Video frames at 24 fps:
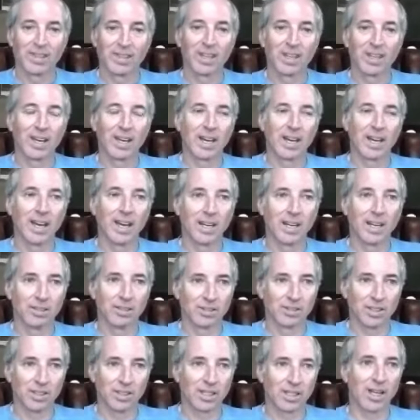
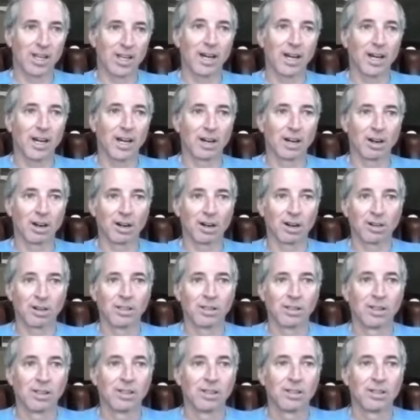and the
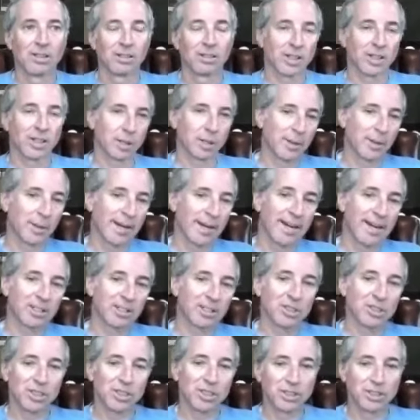care, the
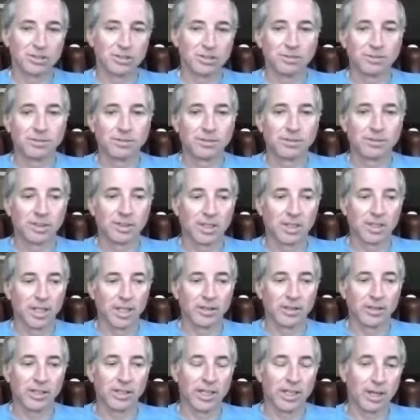compassion,
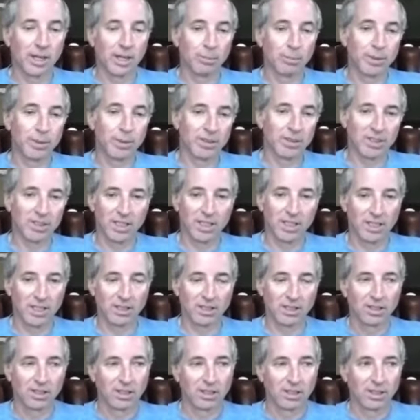the
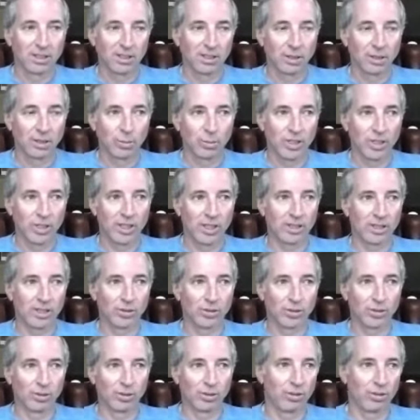empathy that we
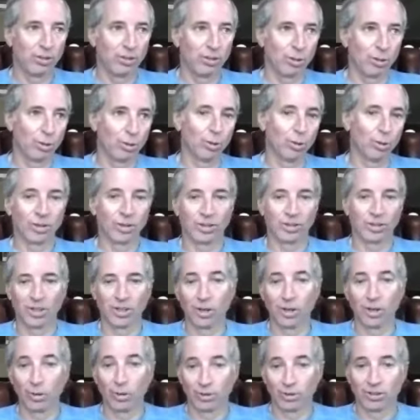either do or
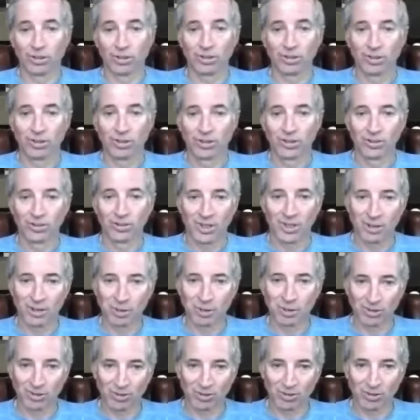don't
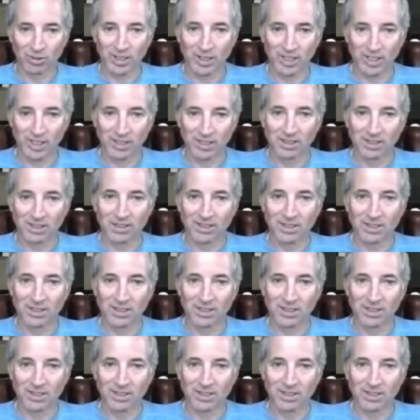demonstrate